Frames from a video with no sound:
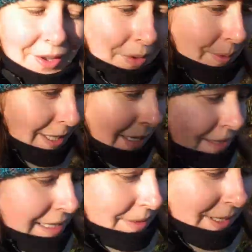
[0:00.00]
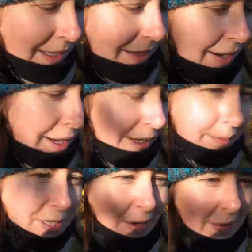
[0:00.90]
on the windowsill when I got
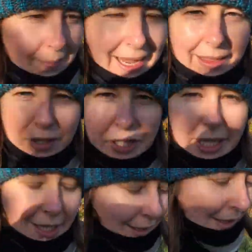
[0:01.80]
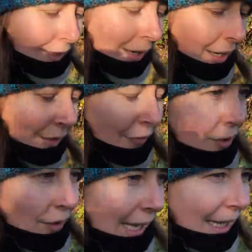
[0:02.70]
home, so I would make the honey in a
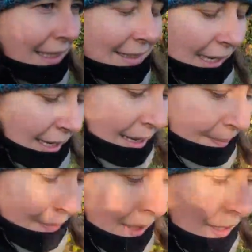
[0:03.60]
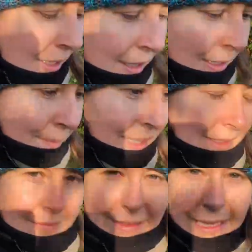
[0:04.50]
few days.
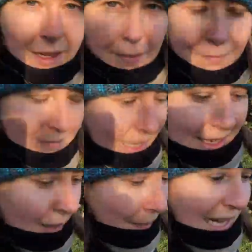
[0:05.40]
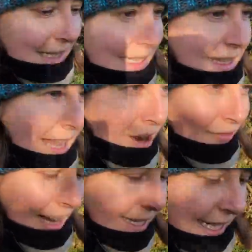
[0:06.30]
But they are bletted, they are
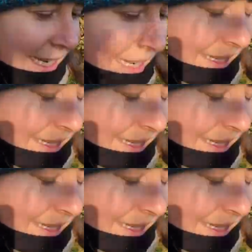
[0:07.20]
ready.